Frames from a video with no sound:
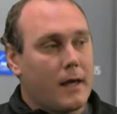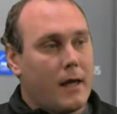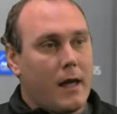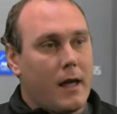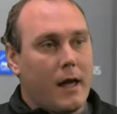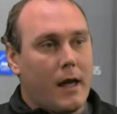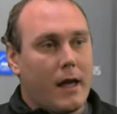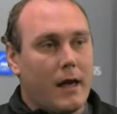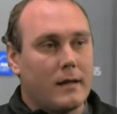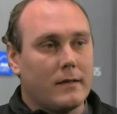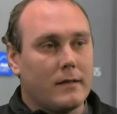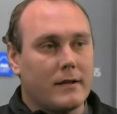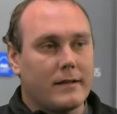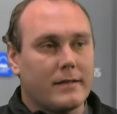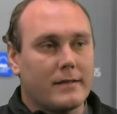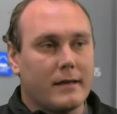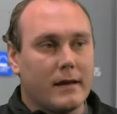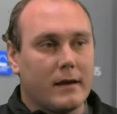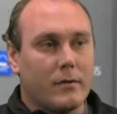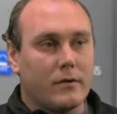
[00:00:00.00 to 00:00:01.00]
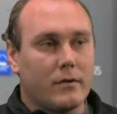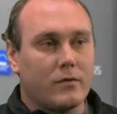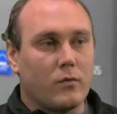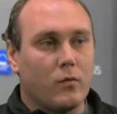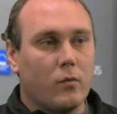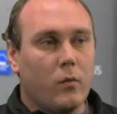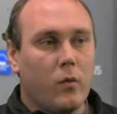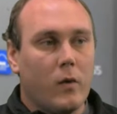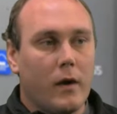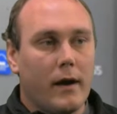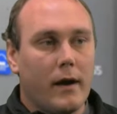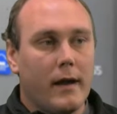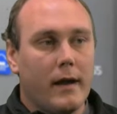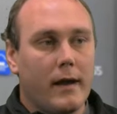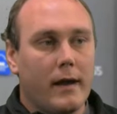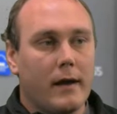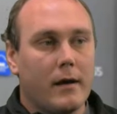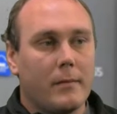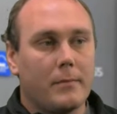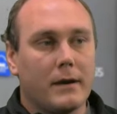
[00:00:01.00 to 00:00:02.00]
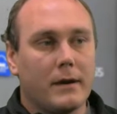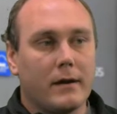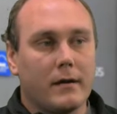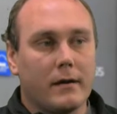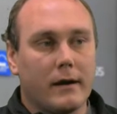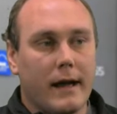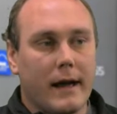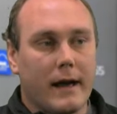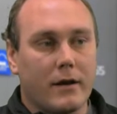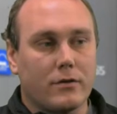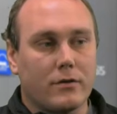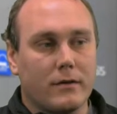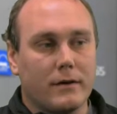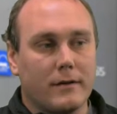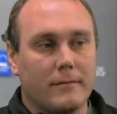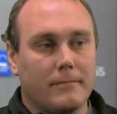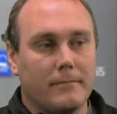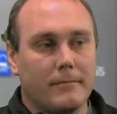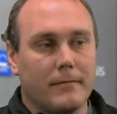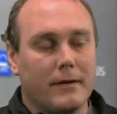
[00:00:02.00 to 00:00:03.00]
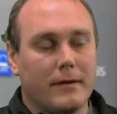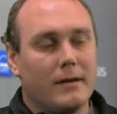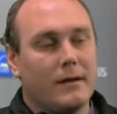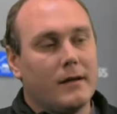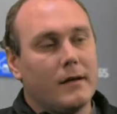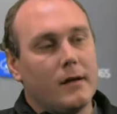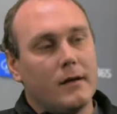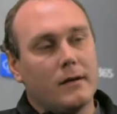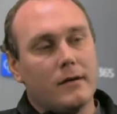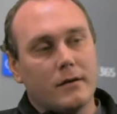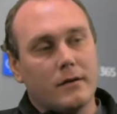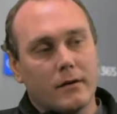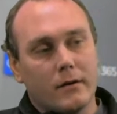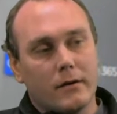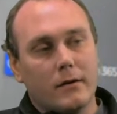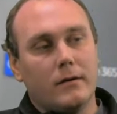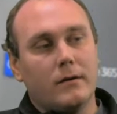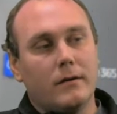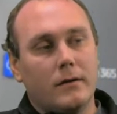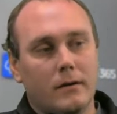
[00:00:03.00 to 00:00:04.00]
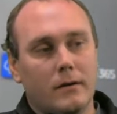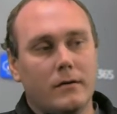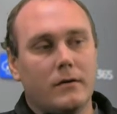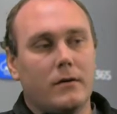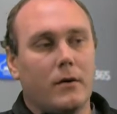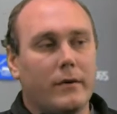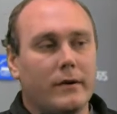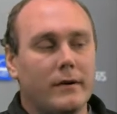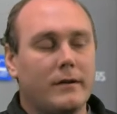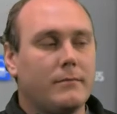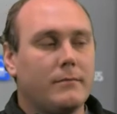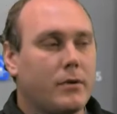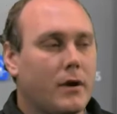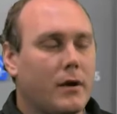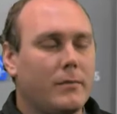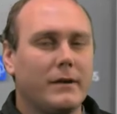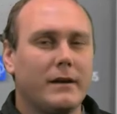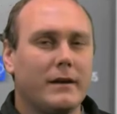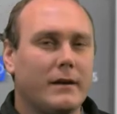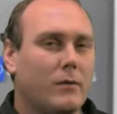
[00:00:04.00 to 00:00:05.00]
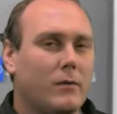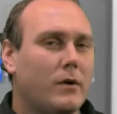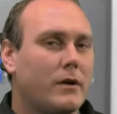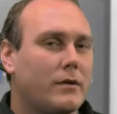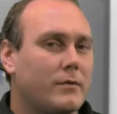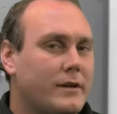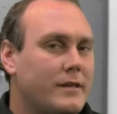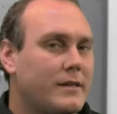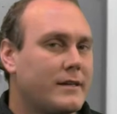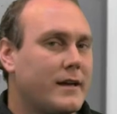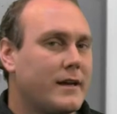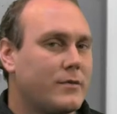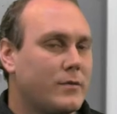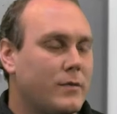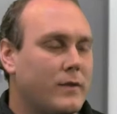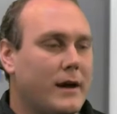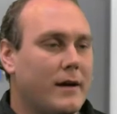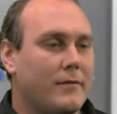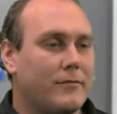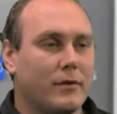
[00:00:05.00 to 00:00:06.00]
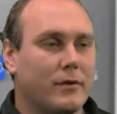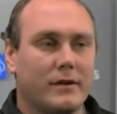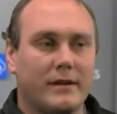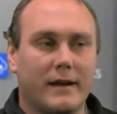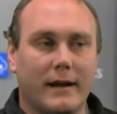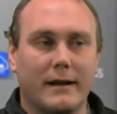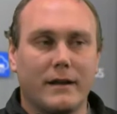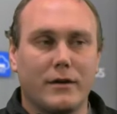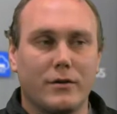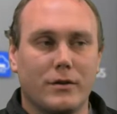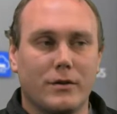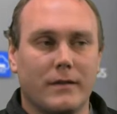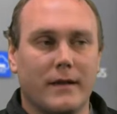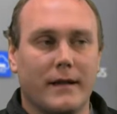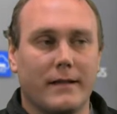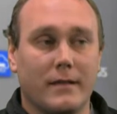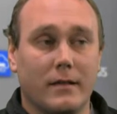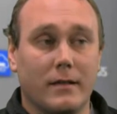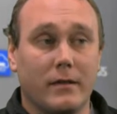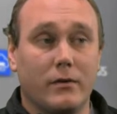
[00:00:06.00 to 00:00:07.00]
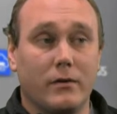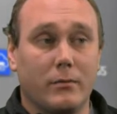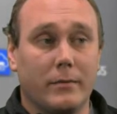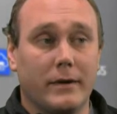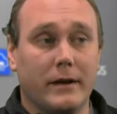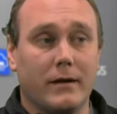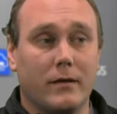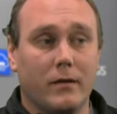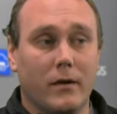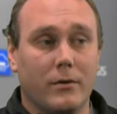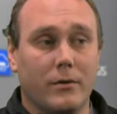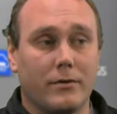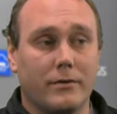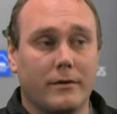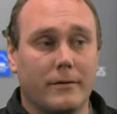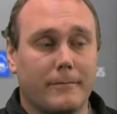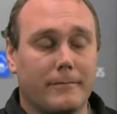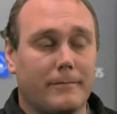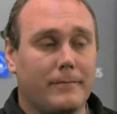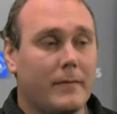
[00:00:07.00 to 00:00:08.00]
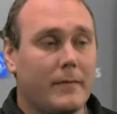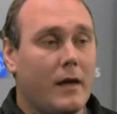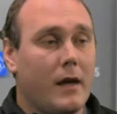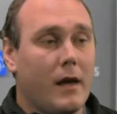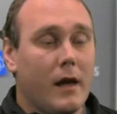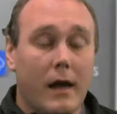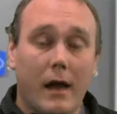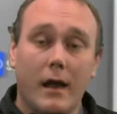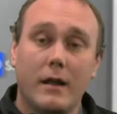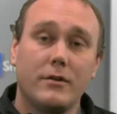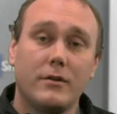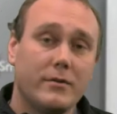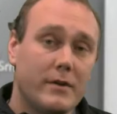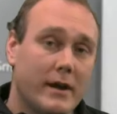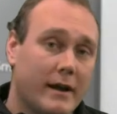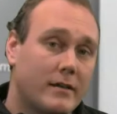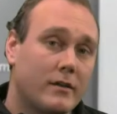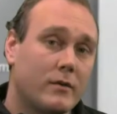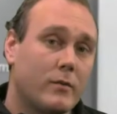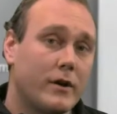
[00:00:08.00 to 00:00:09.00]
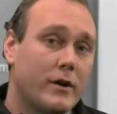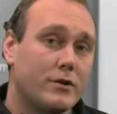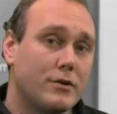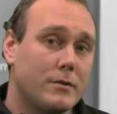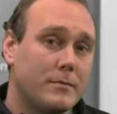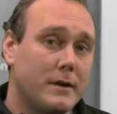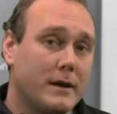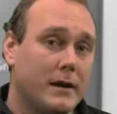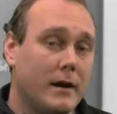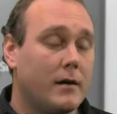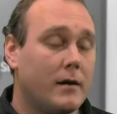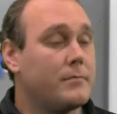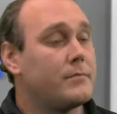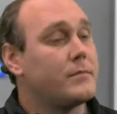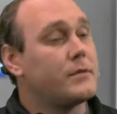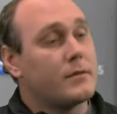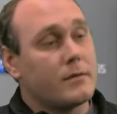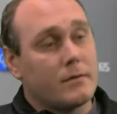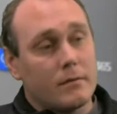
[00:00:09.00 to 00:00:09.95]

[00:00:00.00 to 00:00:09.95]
and let's say it was way up here in Ashley, you're probably going to want to reschedule that for a technician that's a little bit closer. And your next question becomes,